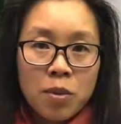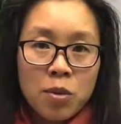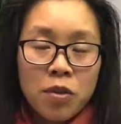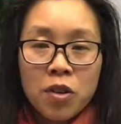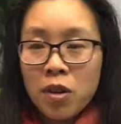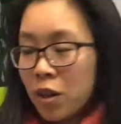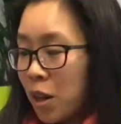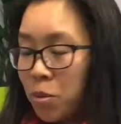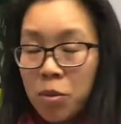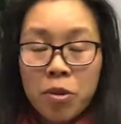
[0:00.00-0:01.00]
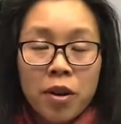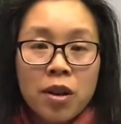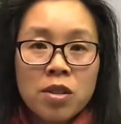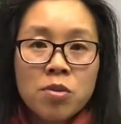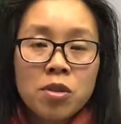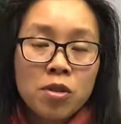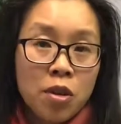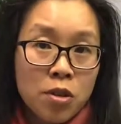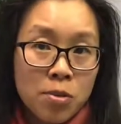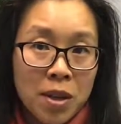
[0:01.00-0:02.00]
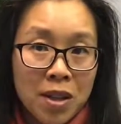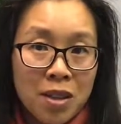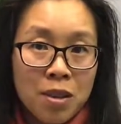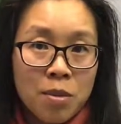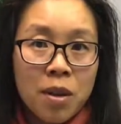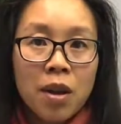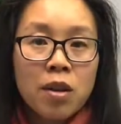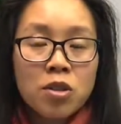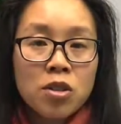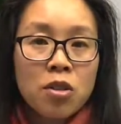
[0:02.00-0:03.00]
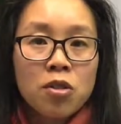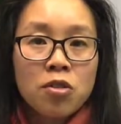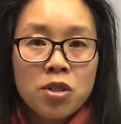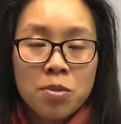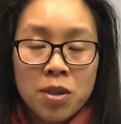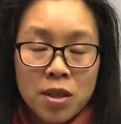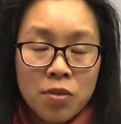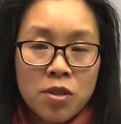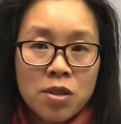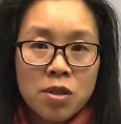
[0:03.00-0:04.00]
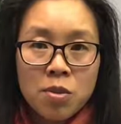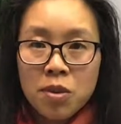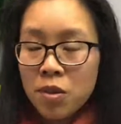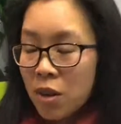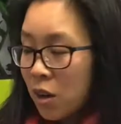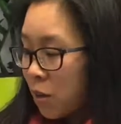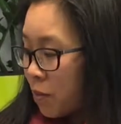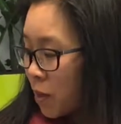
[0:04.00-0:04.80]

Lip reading: We've got a couple of products with glucosamine in them, and I'll just go through some of the differences with you now.